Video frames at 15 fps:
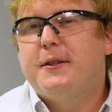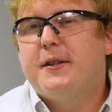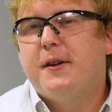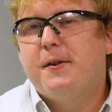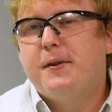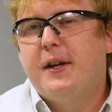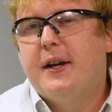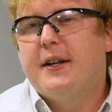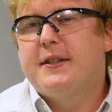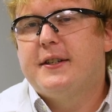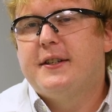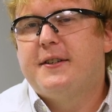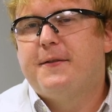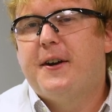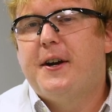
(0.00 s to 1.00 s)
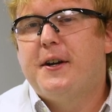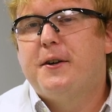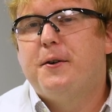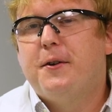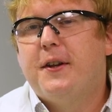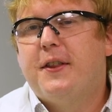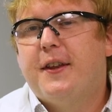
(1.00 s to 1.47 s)
So yes, it's very
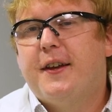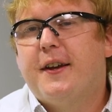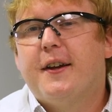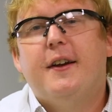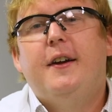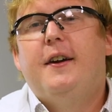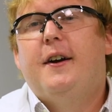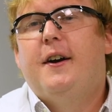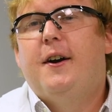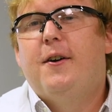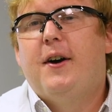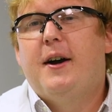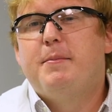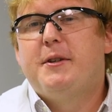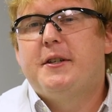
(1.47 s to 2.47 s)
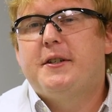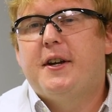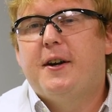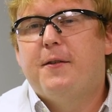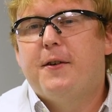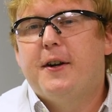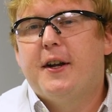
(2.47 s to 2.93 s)
cool to think, oh, I'm
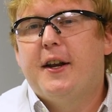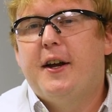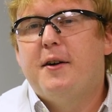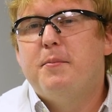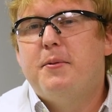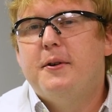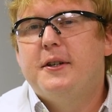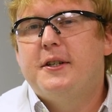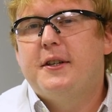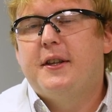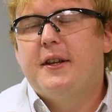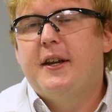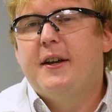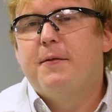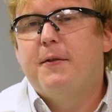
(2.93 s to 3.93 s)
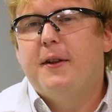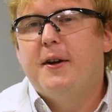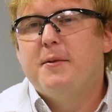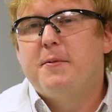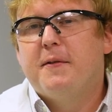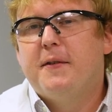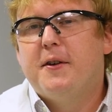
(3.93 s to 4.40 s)
discovering and help push the
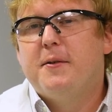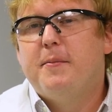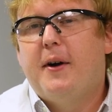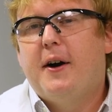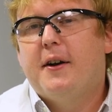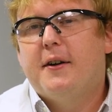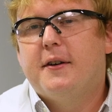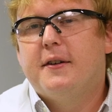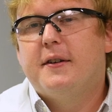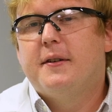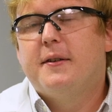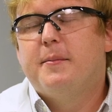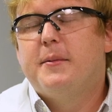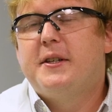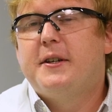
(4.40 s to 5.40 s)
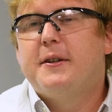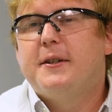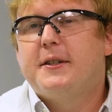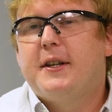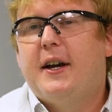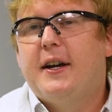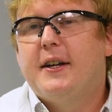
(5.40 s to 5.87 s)
envelope of new modern material
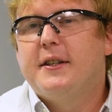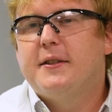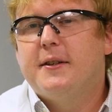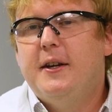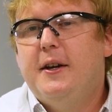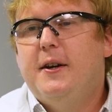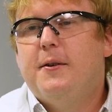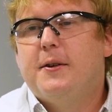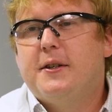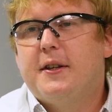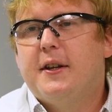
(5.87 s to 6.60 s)
science, which